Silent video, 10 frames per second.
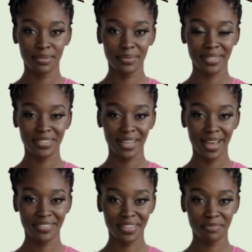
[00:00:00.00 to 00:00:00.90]
These
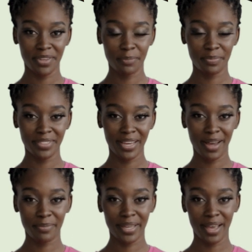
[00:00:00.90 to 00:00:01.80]
elastic fibers
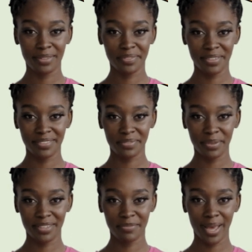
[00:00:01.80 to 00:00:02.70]
allow the arteries to
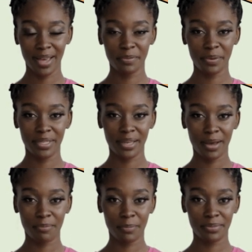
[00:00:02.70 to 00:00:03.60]
expand when the
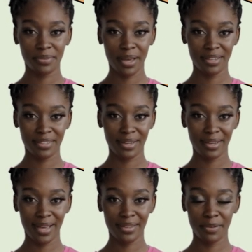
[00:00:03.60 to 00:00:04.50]
heart pumps blood,
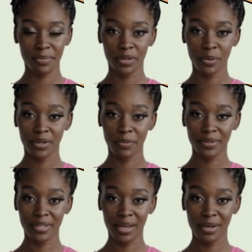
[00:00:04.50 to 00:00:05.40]
and then recoil when
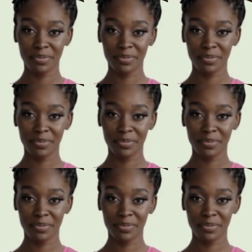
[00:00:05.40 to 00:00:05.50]
the heart